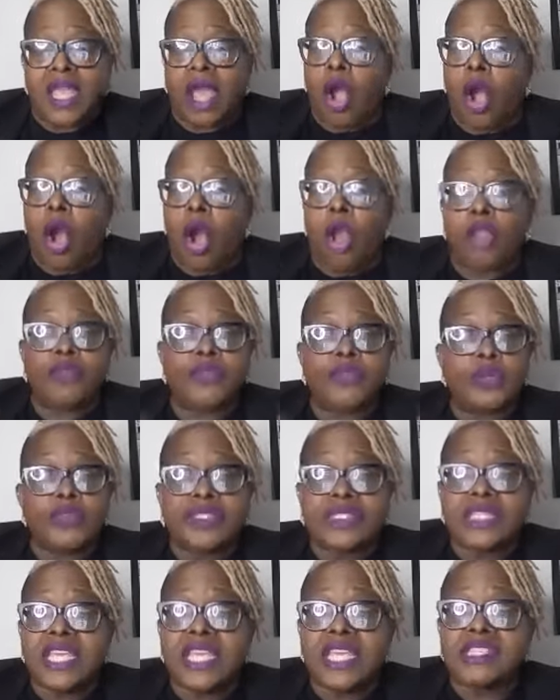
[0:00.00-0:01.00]
All of those
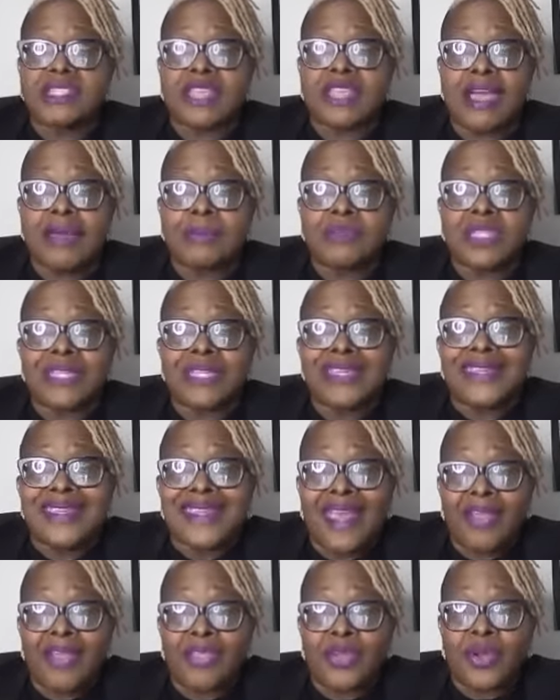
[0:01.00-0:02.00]
things come
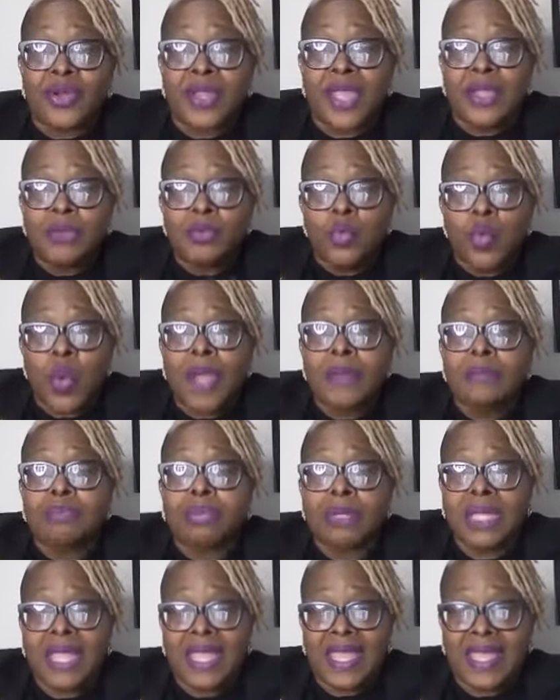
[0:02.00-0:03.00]
together in one
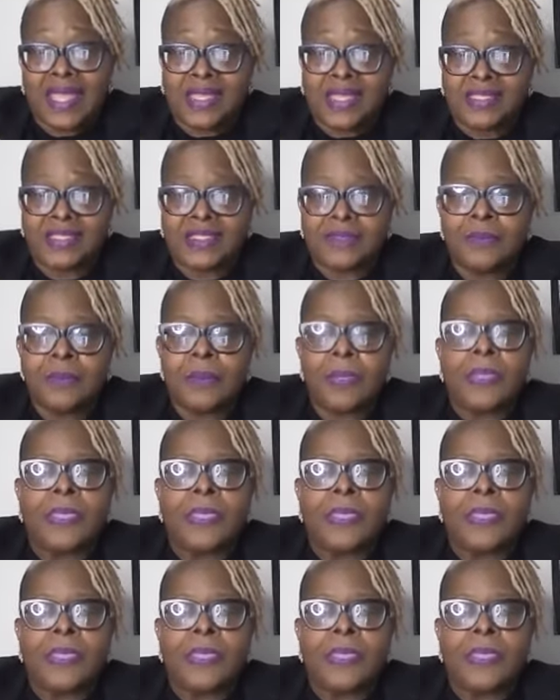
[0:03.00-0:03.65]
place.